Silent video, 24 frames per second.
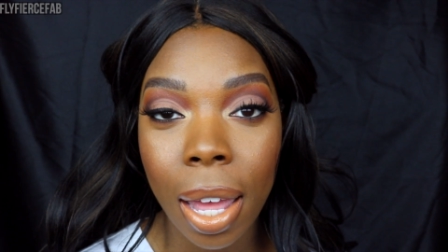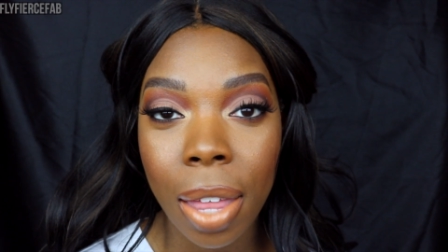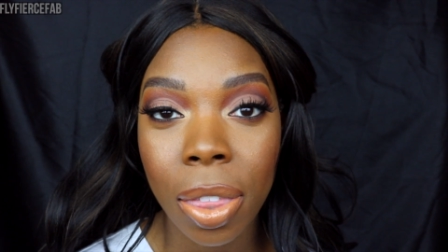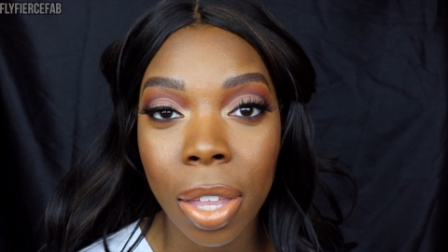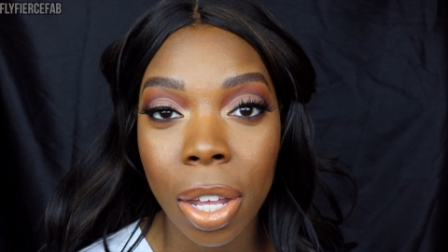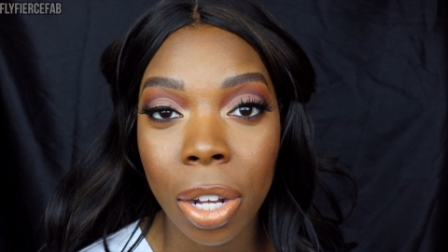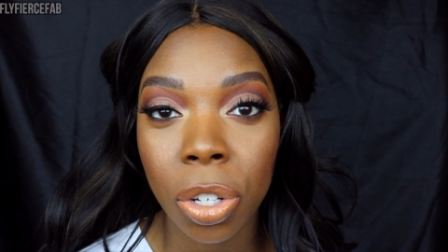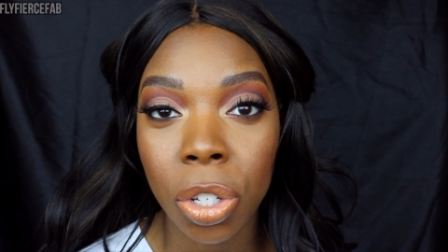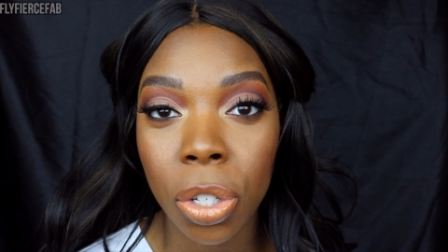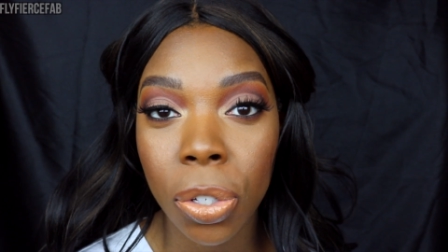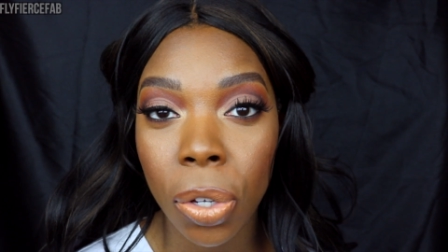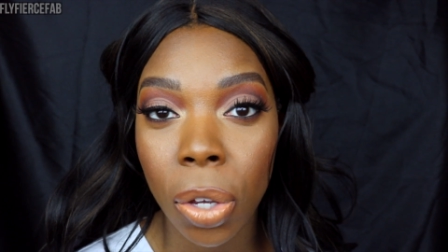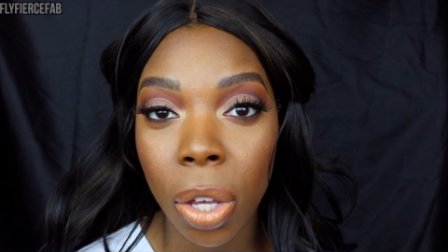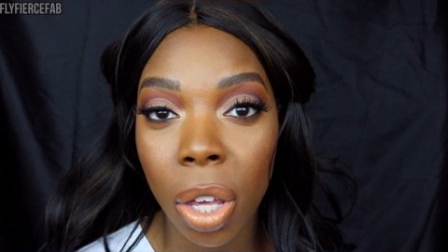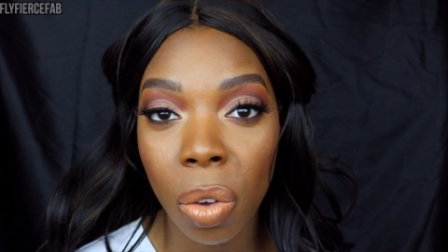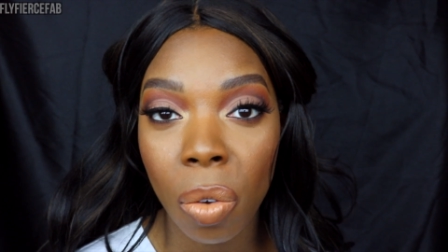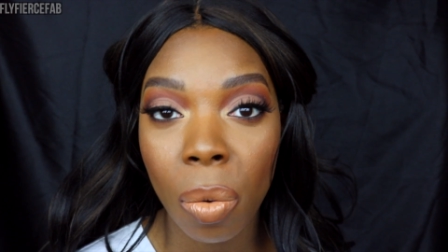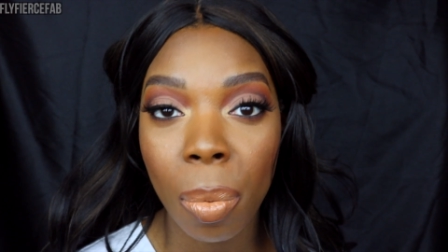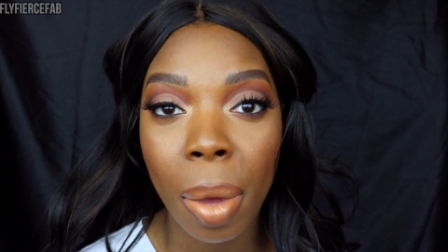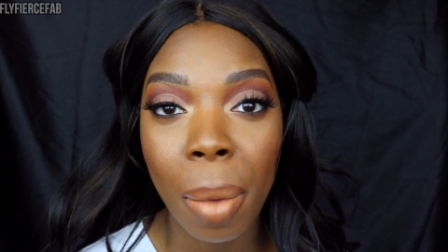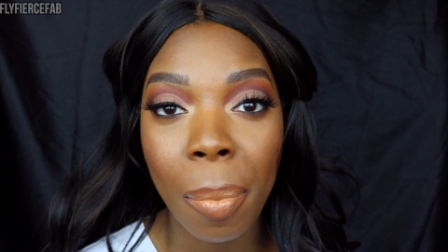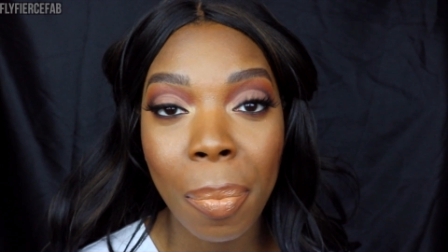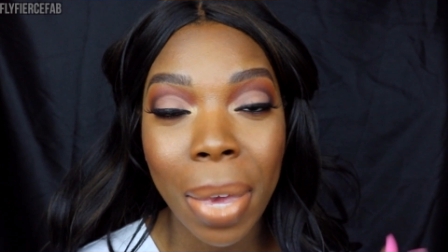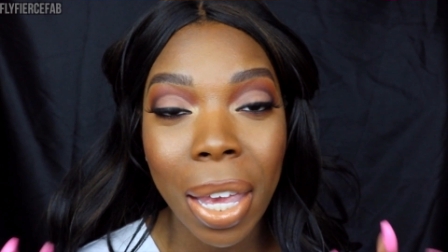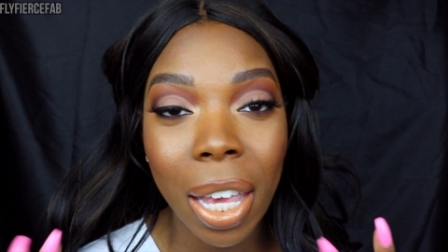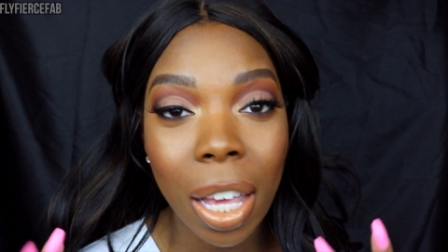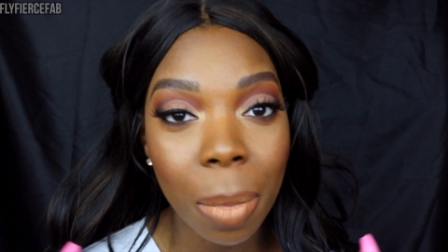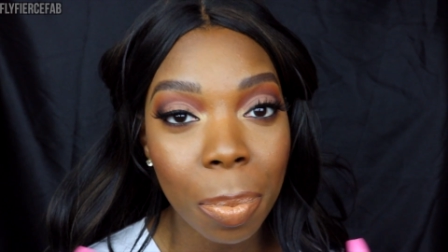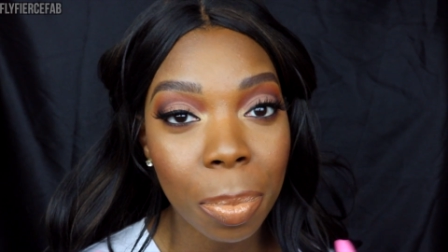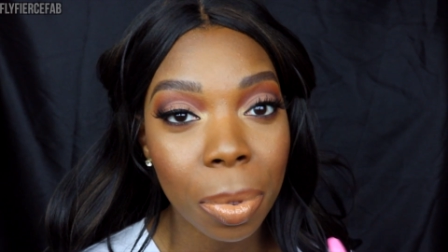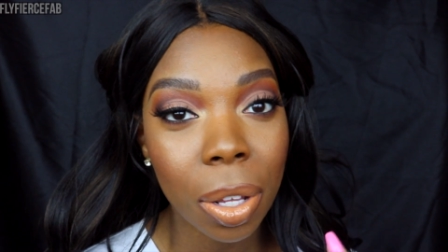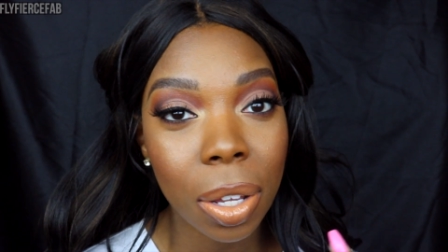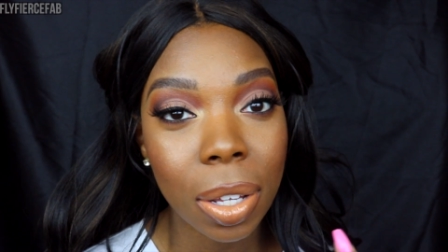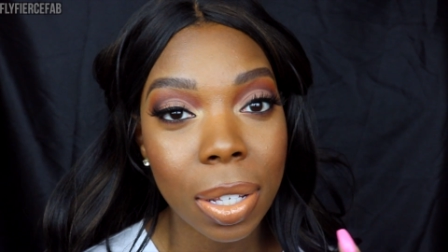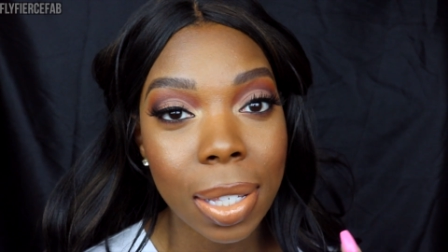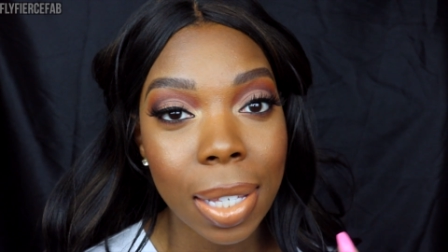and then show you what my
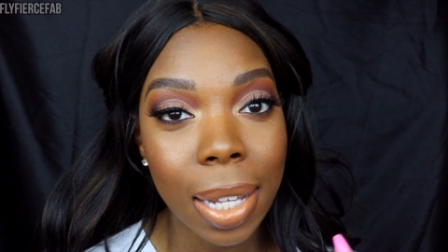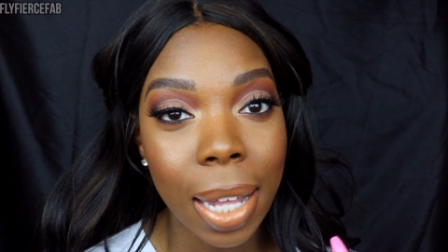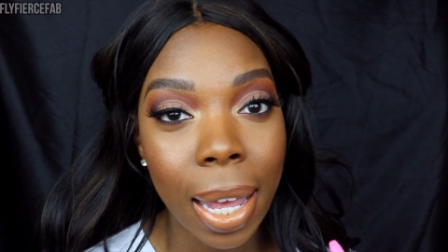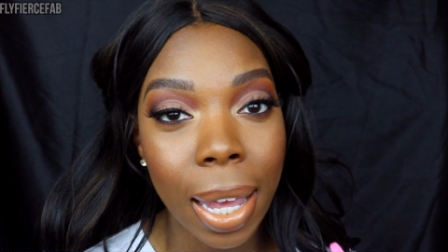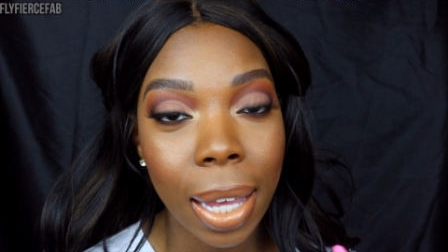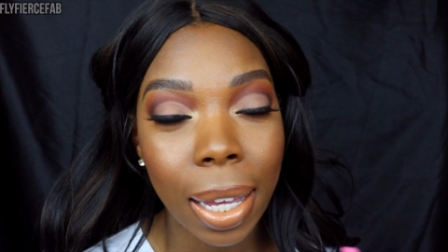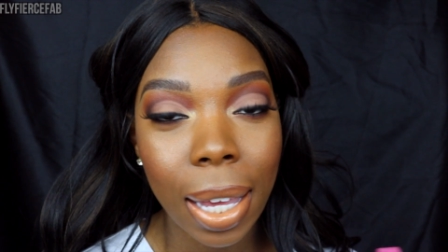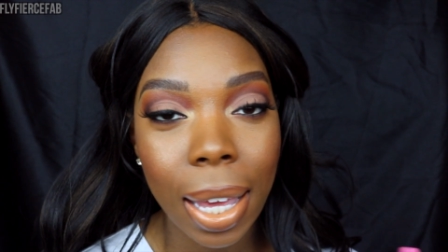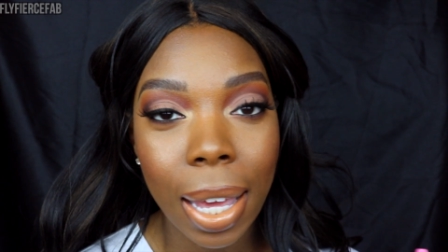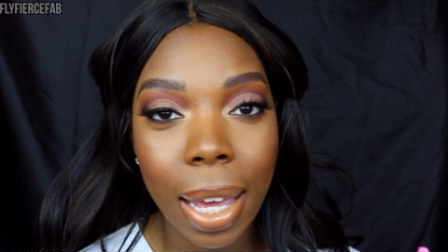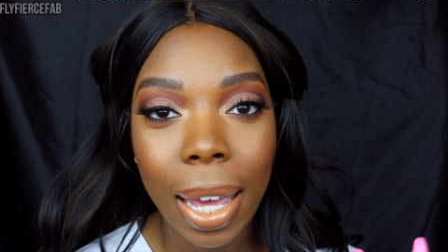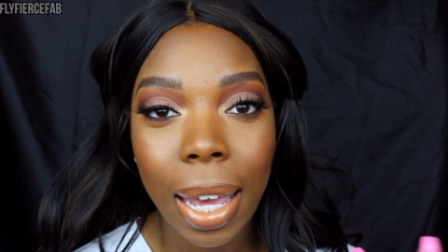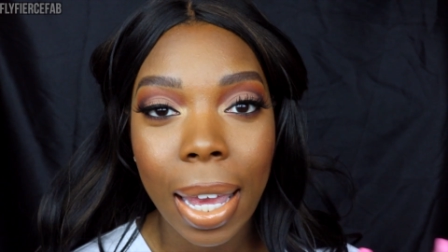makeup looks like